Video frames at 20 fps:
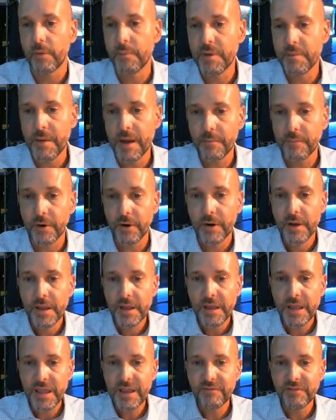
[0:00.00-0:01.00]
Remember,
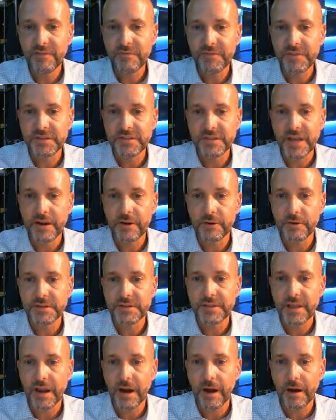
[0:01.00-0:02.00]
even if the center is
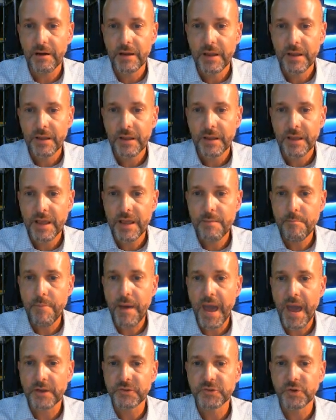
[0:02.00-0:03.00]
there,
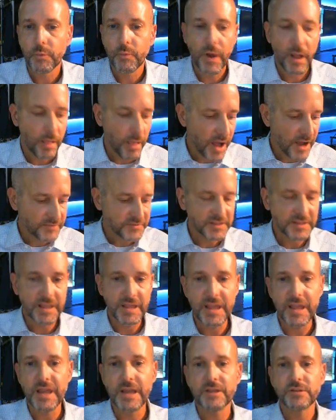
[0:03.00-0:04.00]
impacts are well off to the
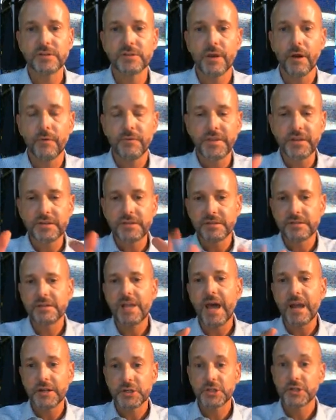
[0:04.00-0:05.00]
east. So this is
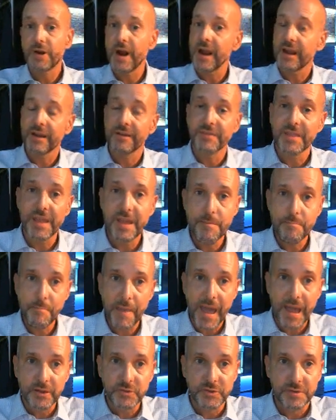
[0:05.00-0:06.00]
not a track of the
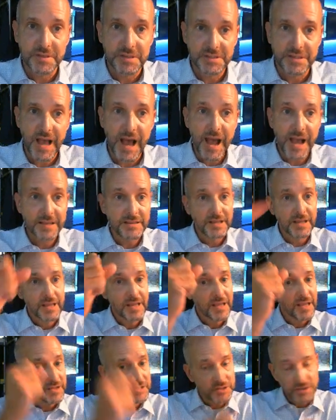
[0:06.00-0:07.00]
impacts or the size,
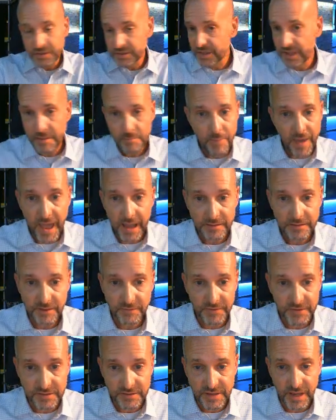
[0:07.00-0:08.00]
it's just impact of
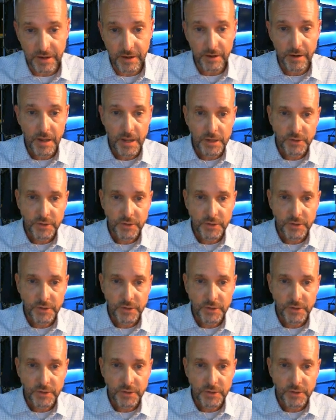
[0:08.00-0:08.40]
the center.